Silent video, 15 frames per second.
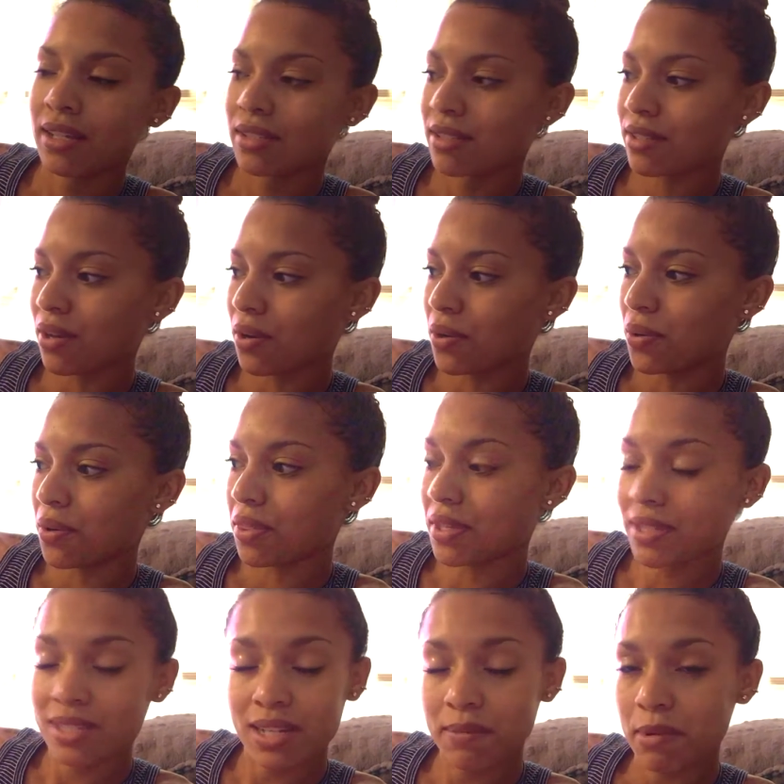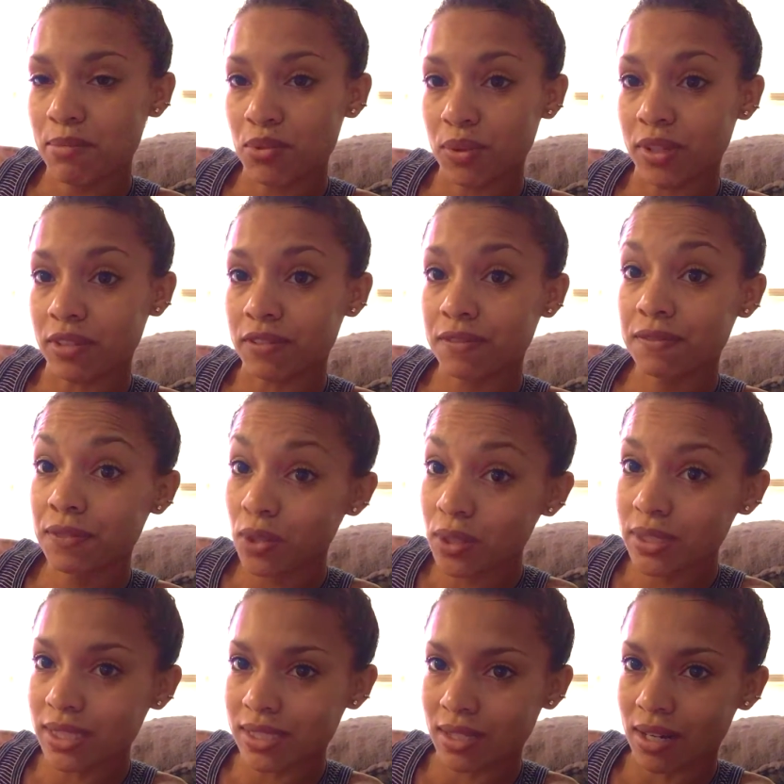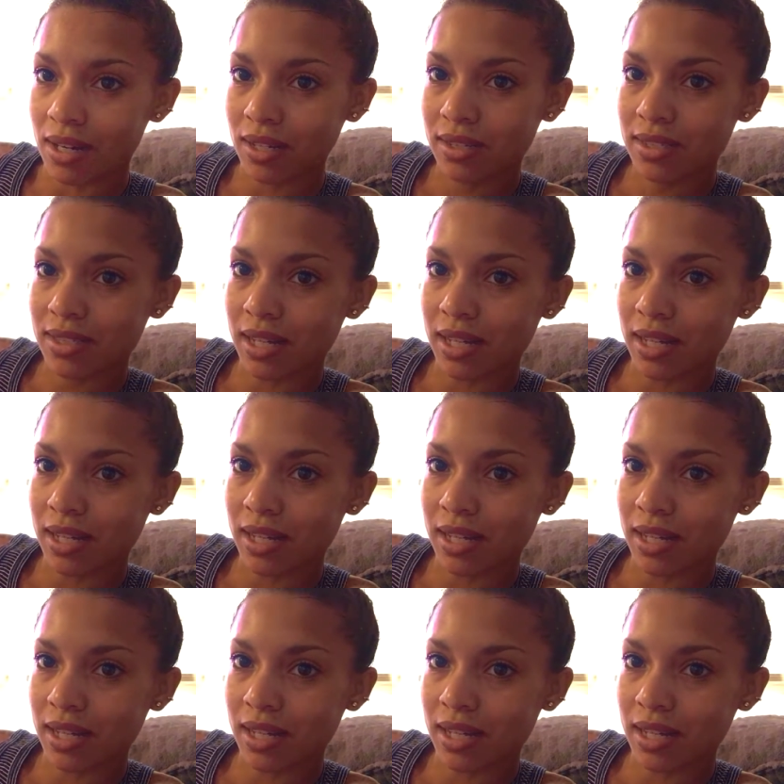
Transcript: So this time I'm doing a full detox.